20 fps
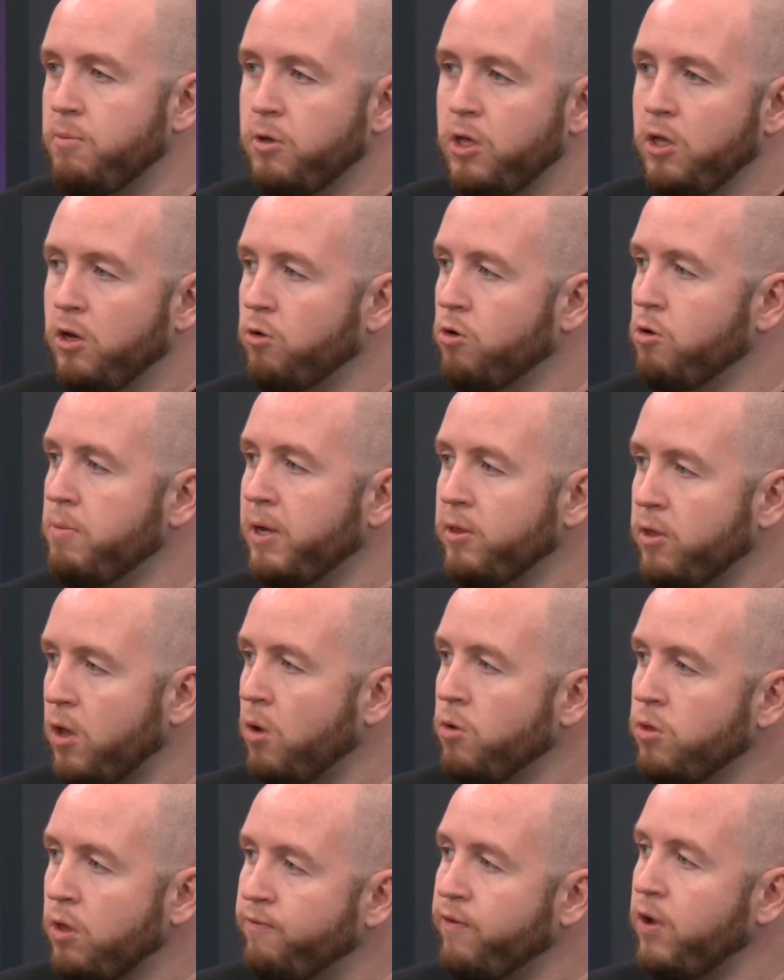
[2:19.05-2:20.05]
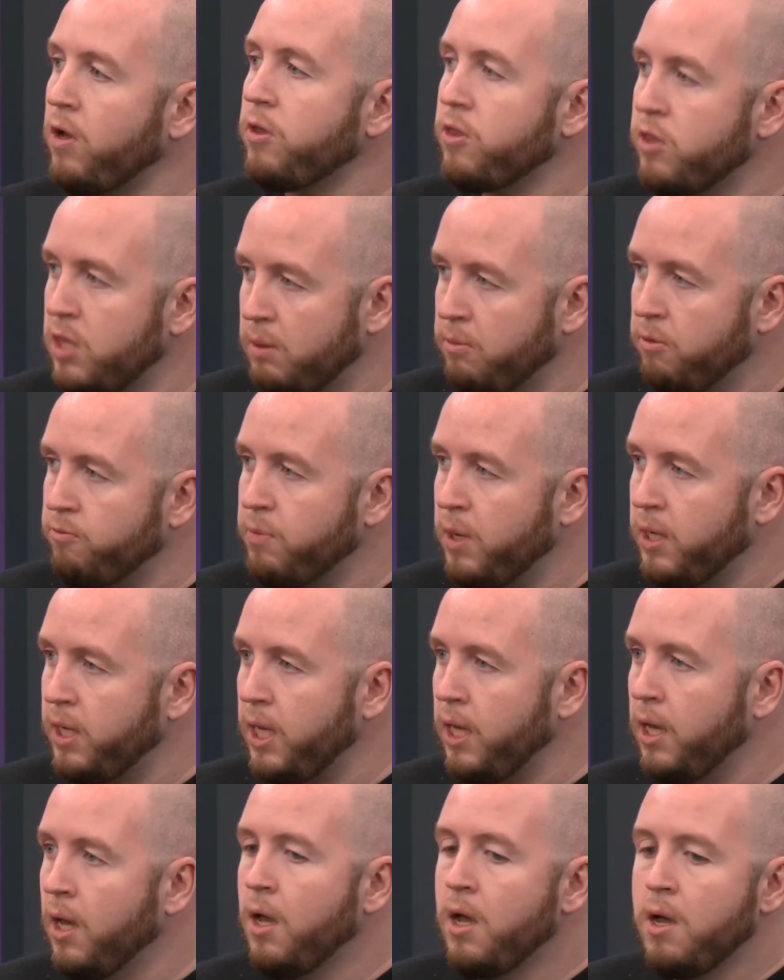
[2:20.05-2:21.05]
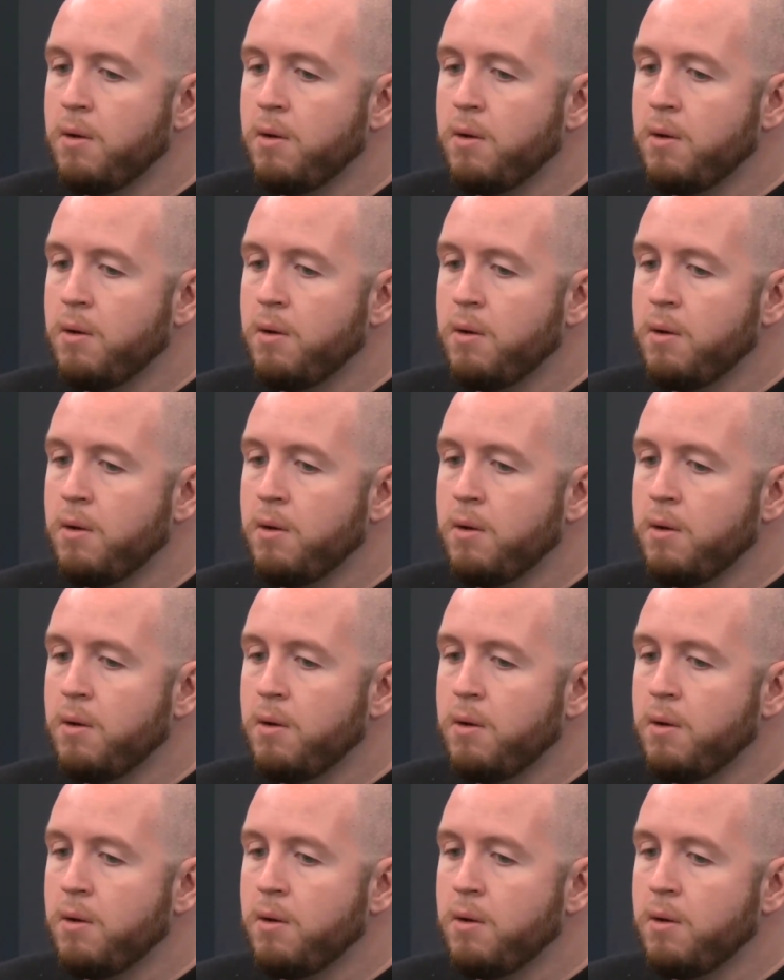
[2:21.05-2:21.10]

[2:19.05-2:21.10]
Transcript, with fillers: But you know, we're about to hose a vast sum of money